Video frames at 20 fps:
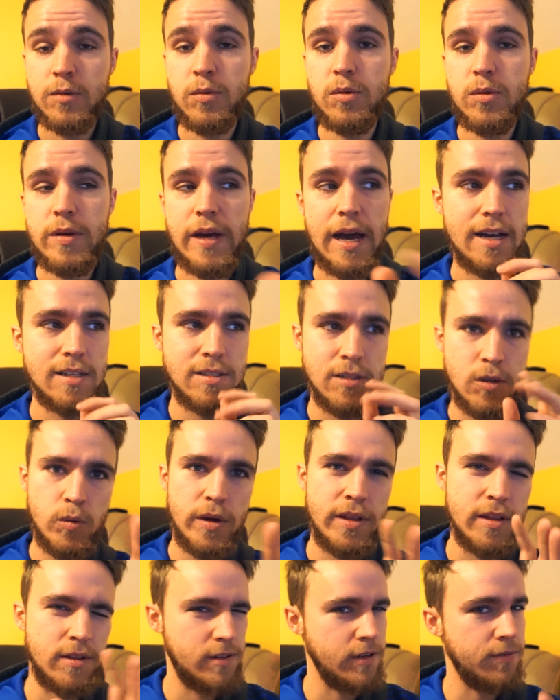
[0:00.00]
with you guys in a way
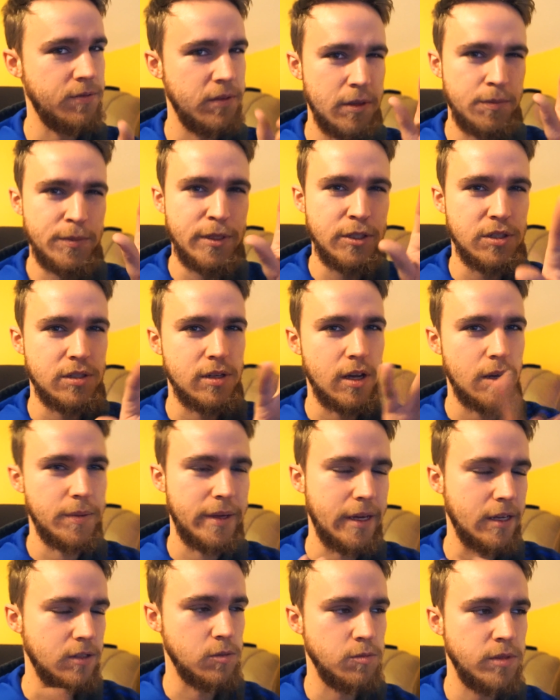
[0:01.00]
that's different than me just typing
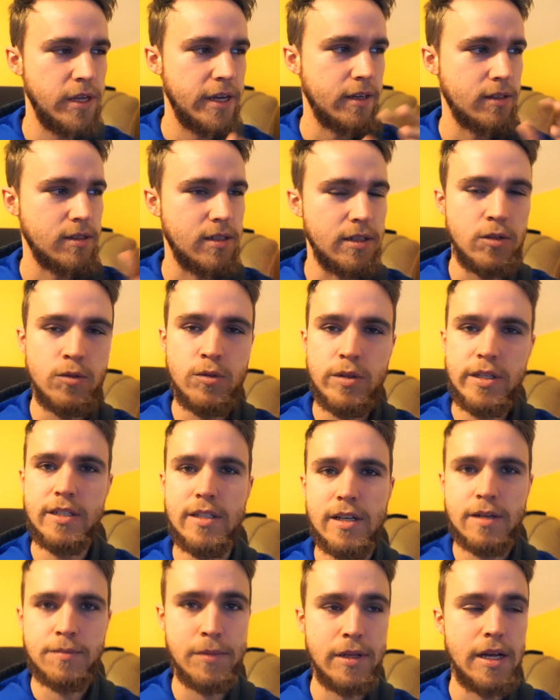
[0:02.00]
out some text and you reading
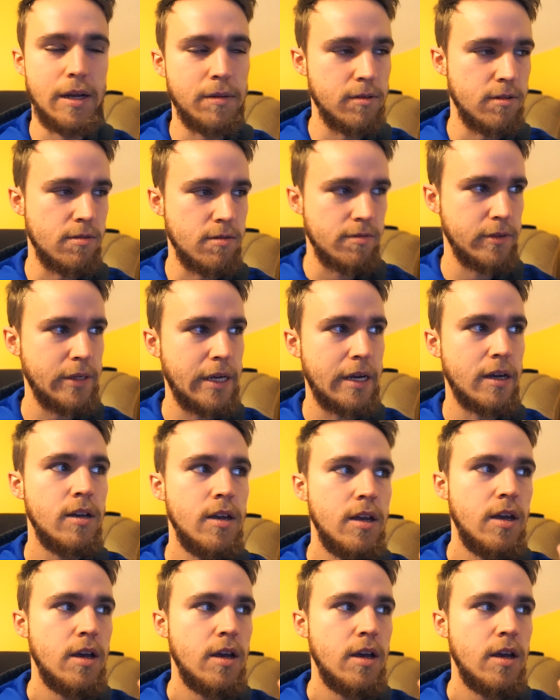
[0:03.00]
it and blah, blah, blah, blah.